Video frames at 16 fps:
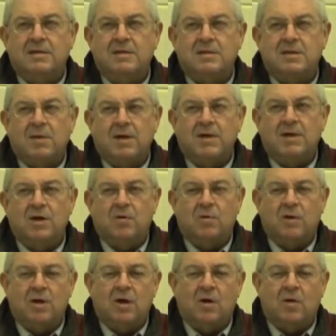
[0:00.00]
so I
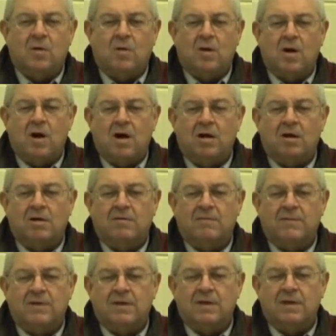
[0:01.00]
don't know all
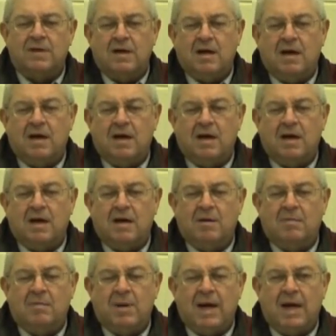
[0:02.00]
of the
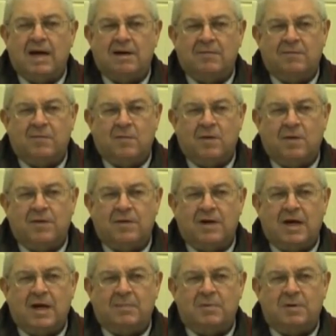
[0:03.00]
back and forth
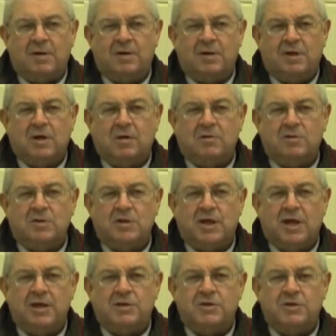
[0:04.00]
that happened in
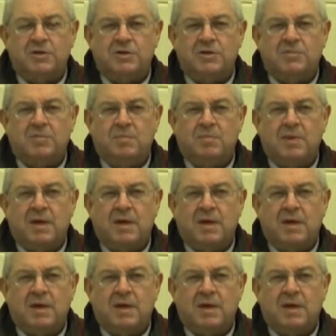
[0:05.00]
negotiations.